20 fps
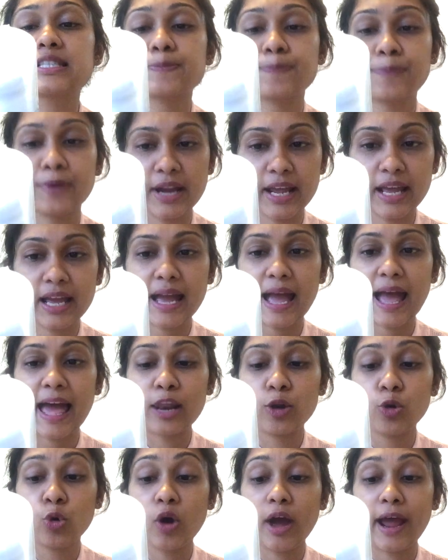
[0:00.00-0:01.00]
spray
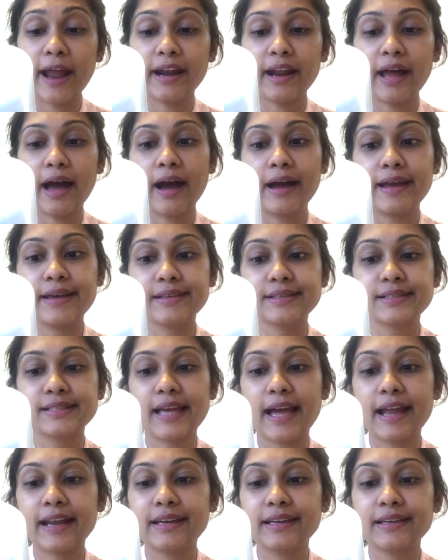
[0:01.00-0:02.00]
aloe and ice
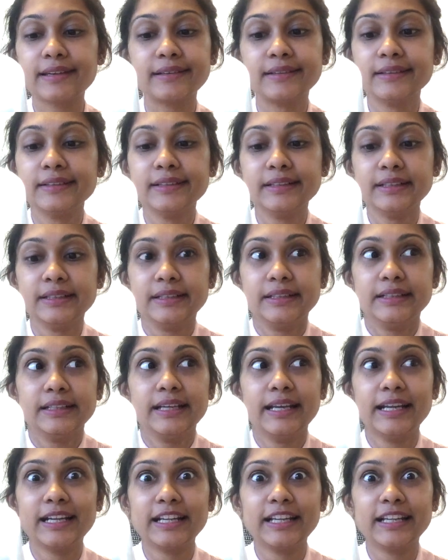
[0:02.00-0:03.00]
and
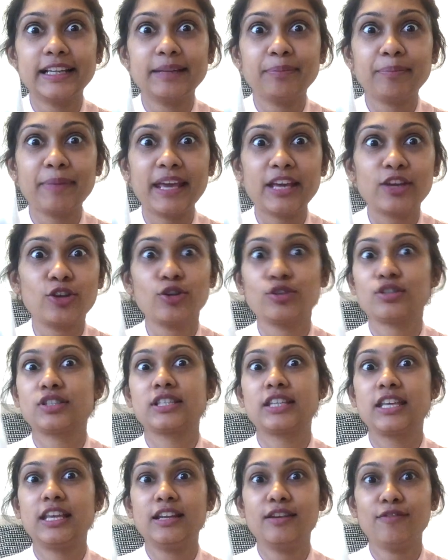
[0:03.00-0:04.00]
it'll make your
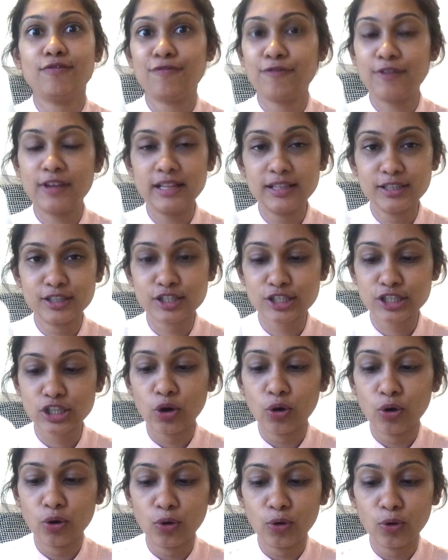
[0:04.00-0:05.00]
skin feel
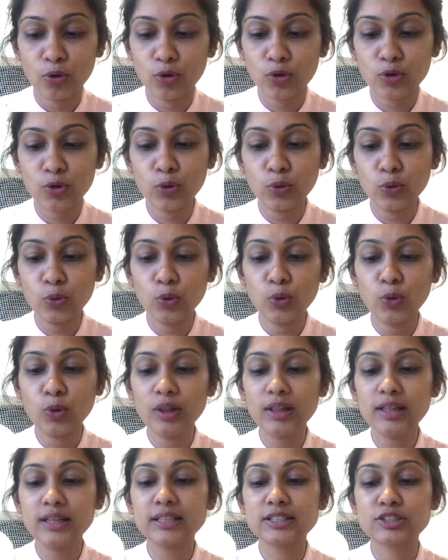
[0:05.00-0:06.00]
so
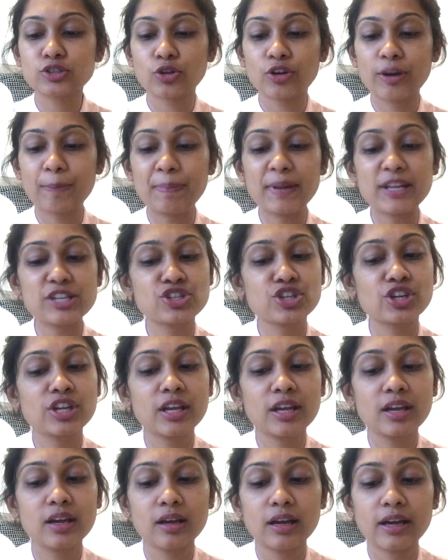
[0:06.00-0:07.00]
cool. So
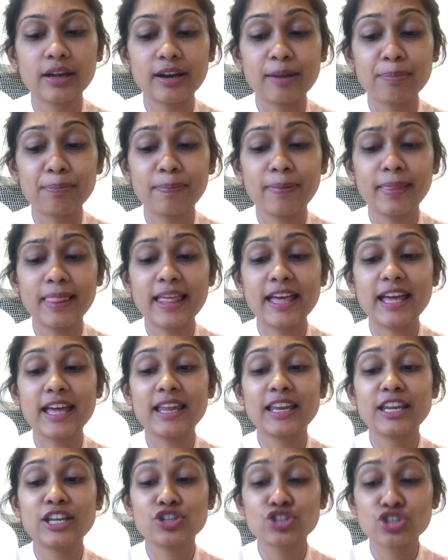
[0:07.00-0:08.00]

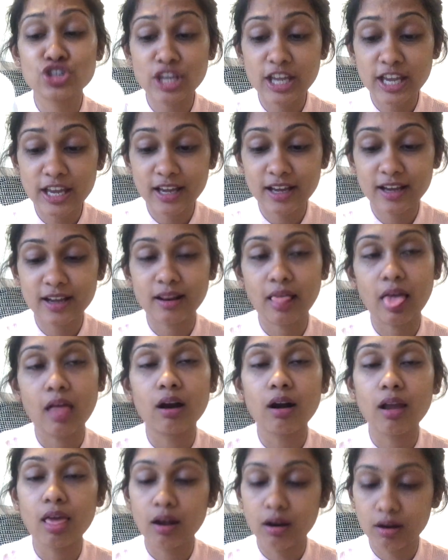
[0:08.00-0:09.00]
replenishing
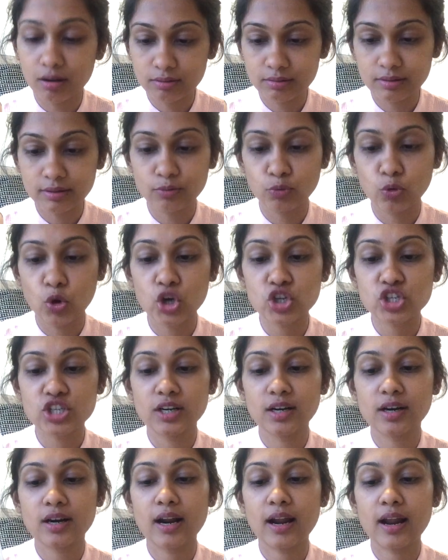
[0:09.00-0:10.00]

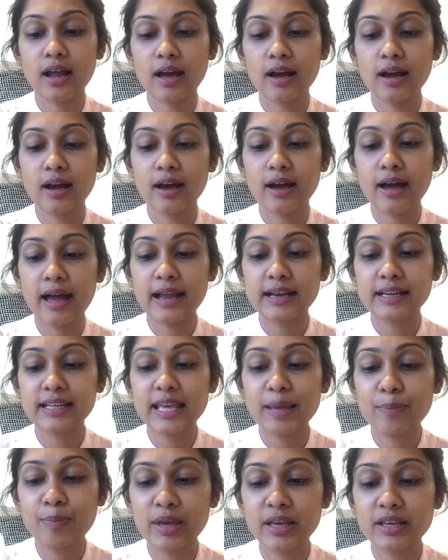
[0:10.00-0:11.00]
water and
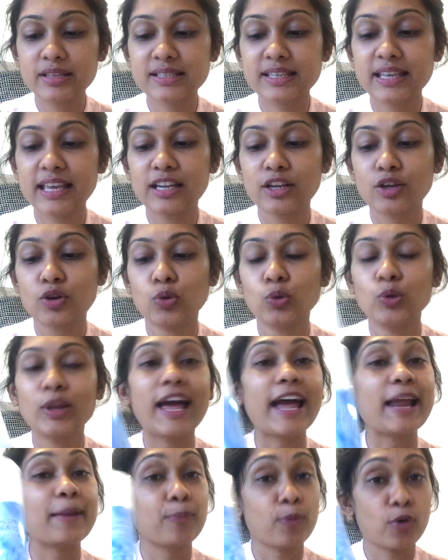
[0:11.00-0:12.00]
keeping skin cool
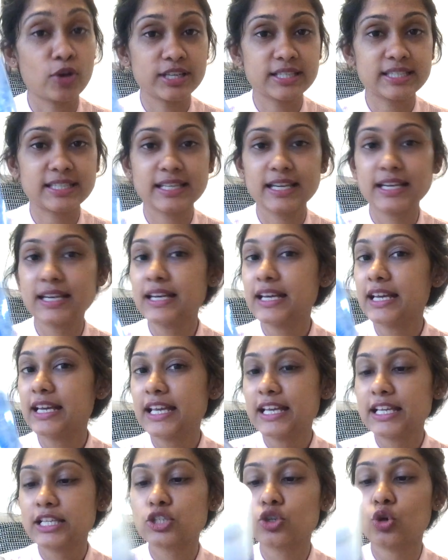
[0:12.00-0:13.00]
and moist.
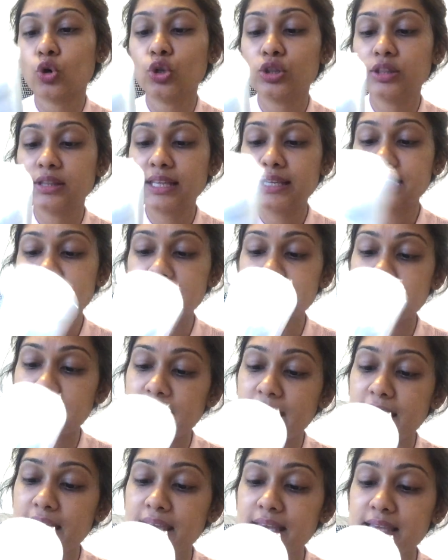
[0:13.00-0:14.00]
So this
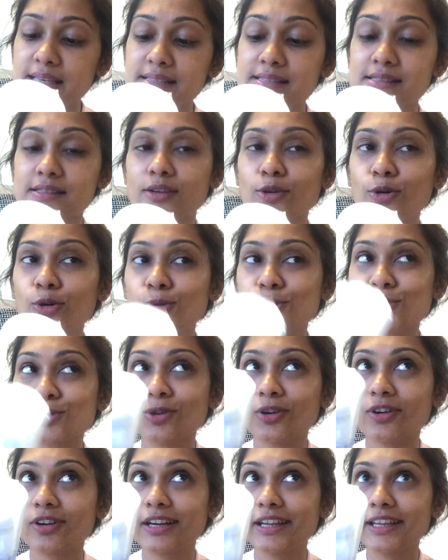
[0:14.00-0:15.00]
is, oh
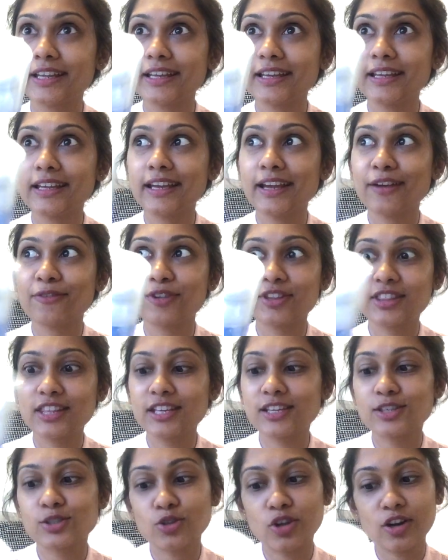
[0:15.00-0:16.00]
sorry,
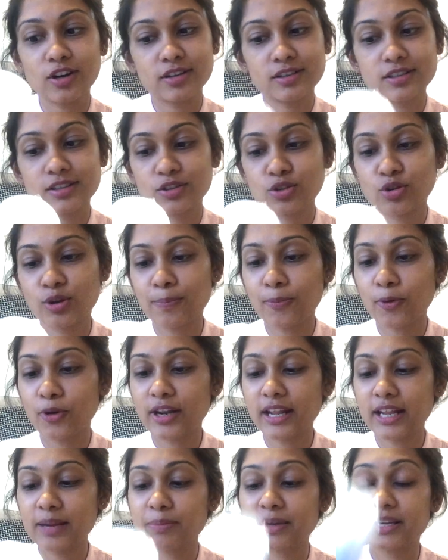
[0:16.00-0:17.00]
everything is not
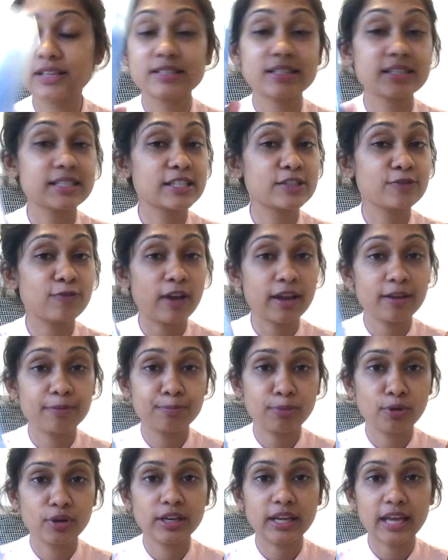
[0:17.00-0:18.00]
3.8 because this is
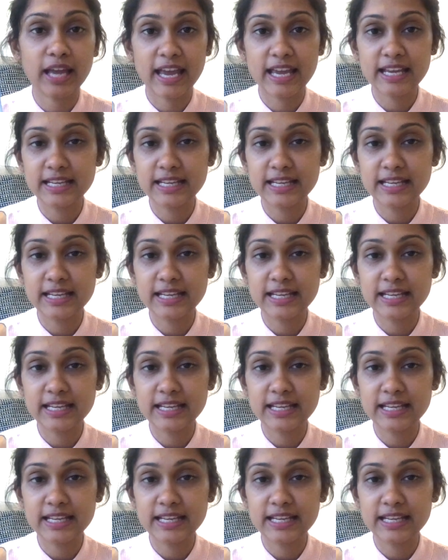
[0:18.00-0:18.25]
$5.8.